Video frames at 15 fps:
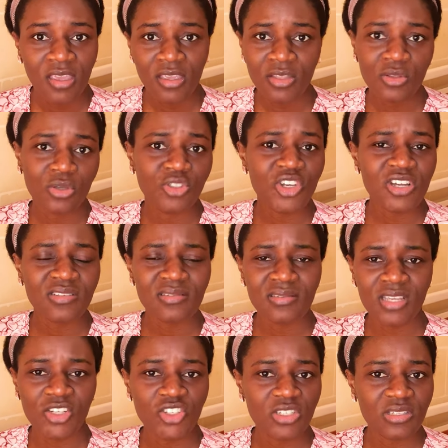You know, just
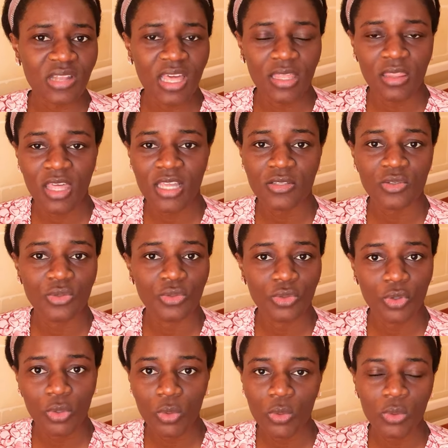searches like that
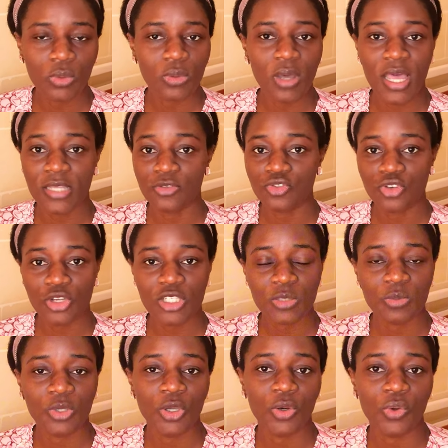on Google, and
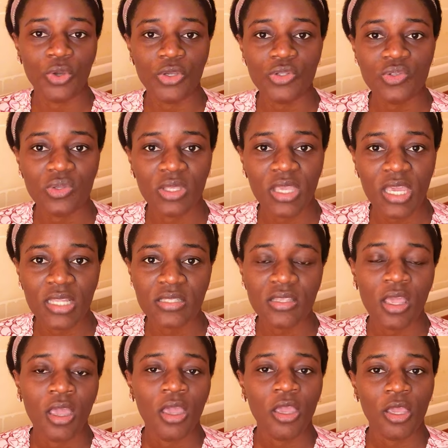trust me, you're going to get
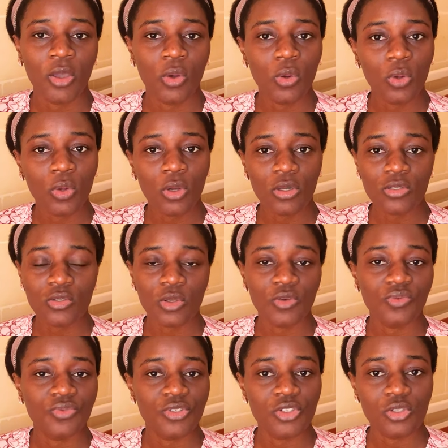a whole lot
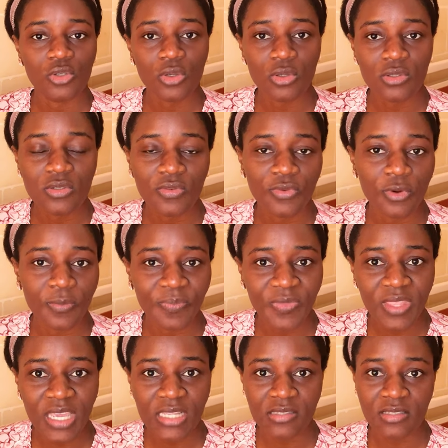of results from
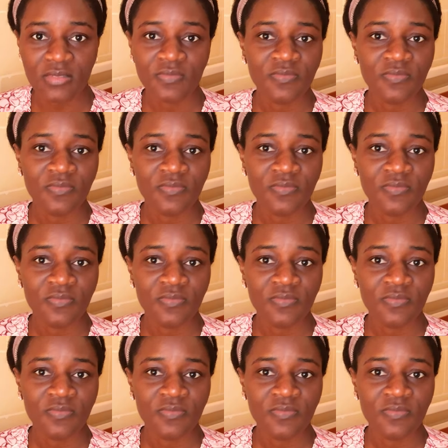that.